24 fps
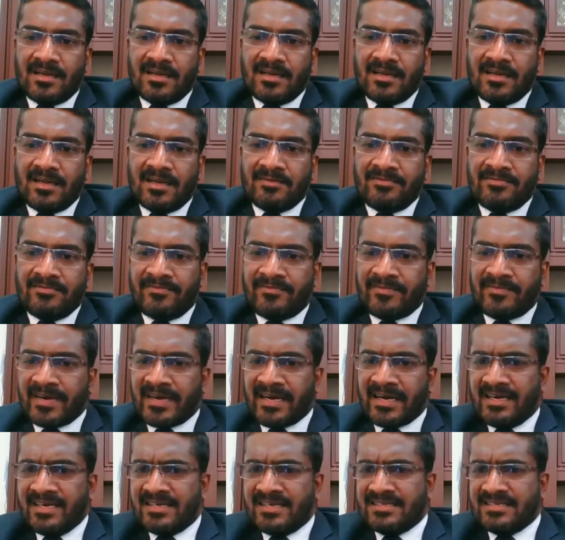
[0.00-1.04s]

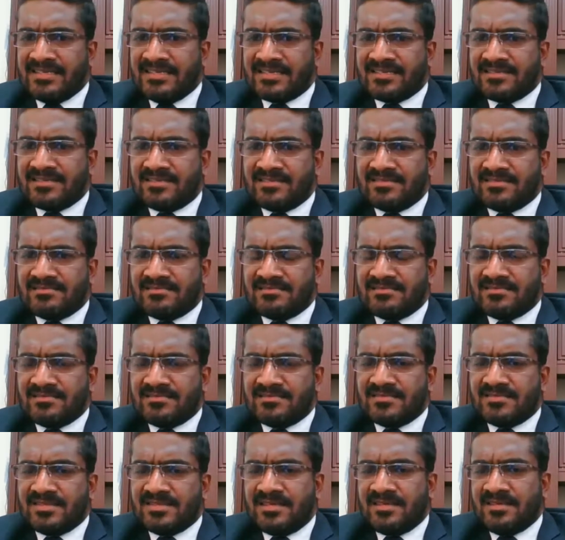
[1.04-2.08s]
different,
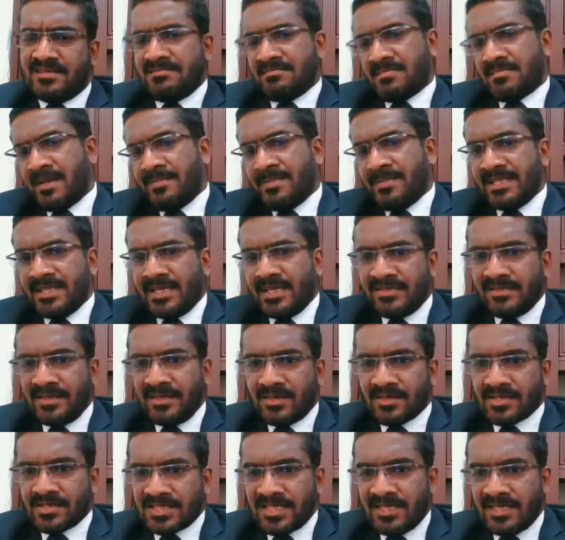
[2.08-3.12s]
I mean, there is a
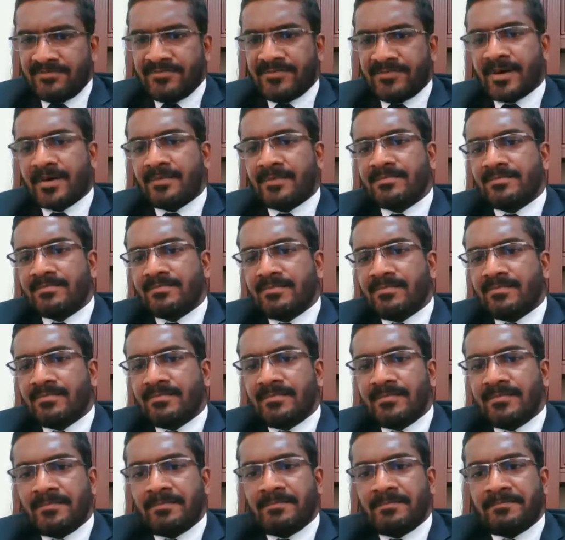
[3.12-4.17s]
question from
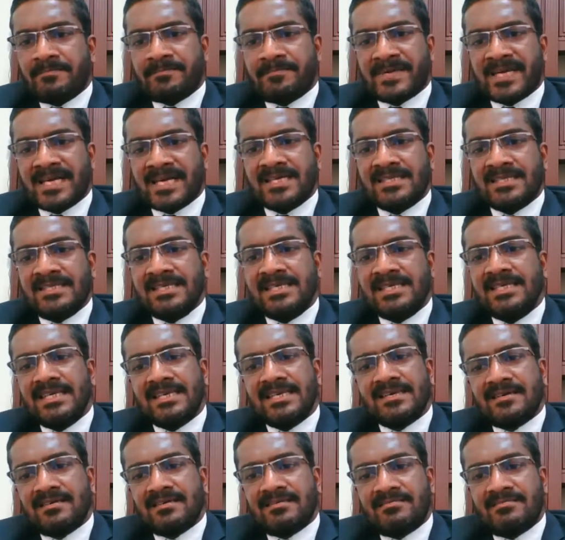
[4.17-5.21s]
Pragati.
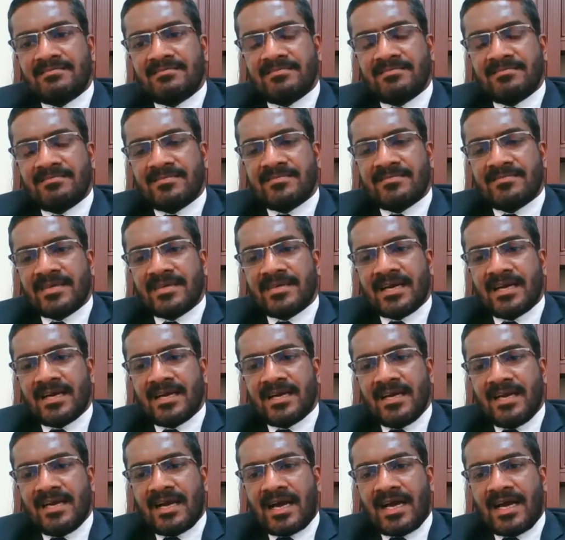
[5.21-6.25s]

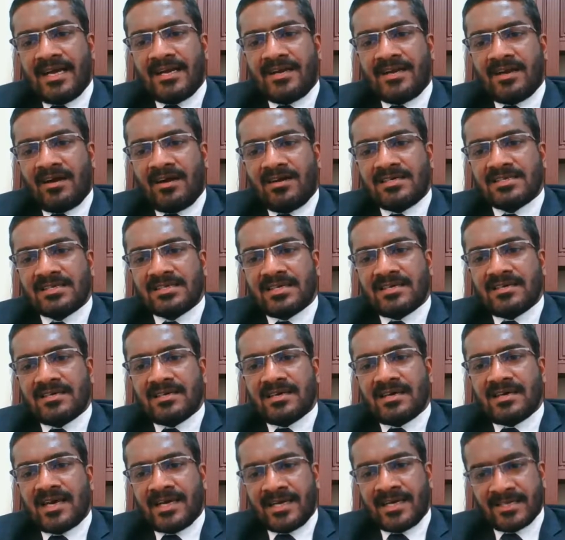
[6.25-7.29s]
I did not
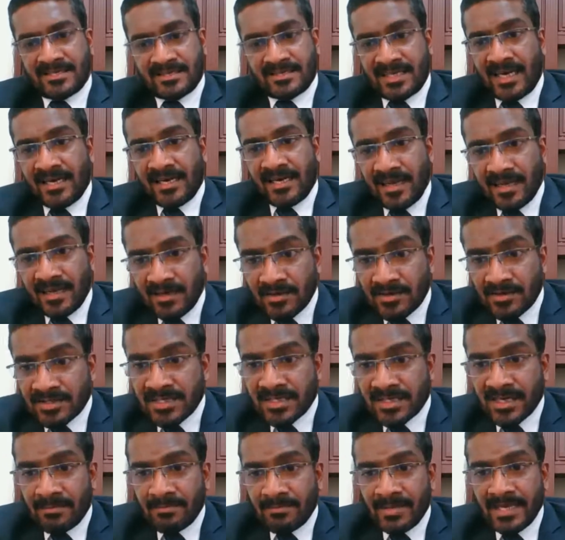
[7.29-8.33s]
understand that
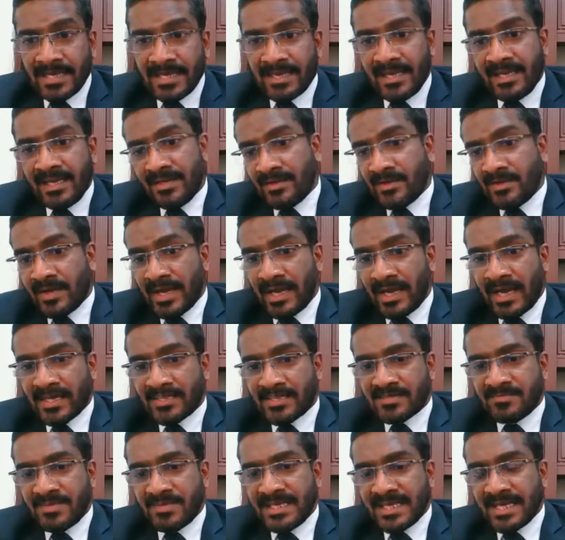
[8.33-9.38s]
question completely. You can
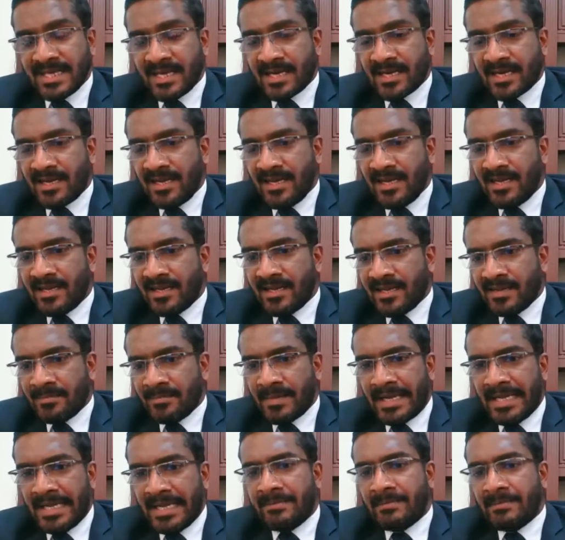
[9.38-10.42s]
ask me directly in
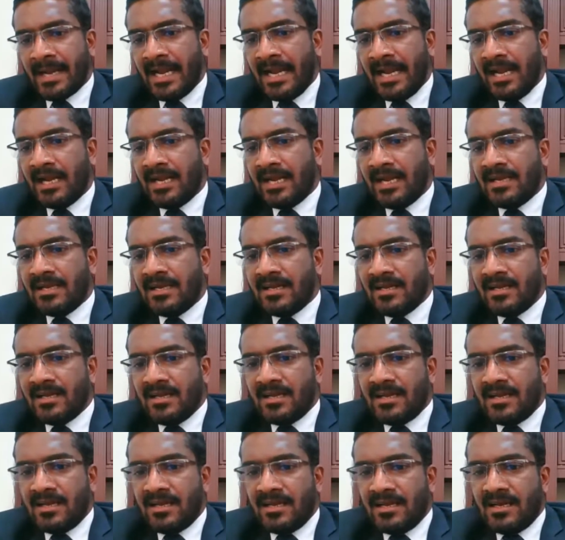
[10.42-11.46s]
my email.
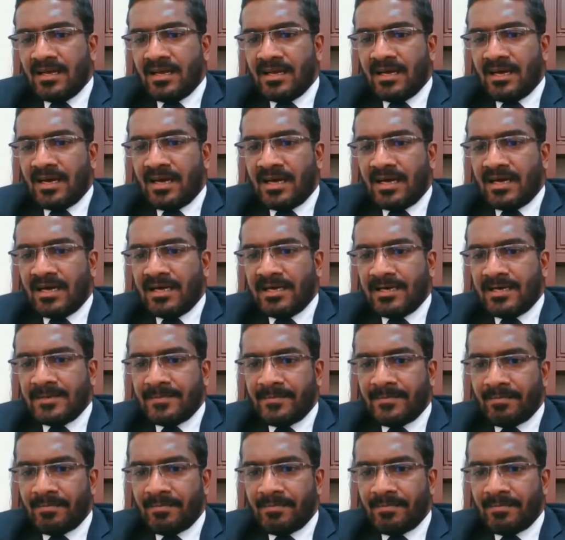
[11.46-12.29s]
Uh,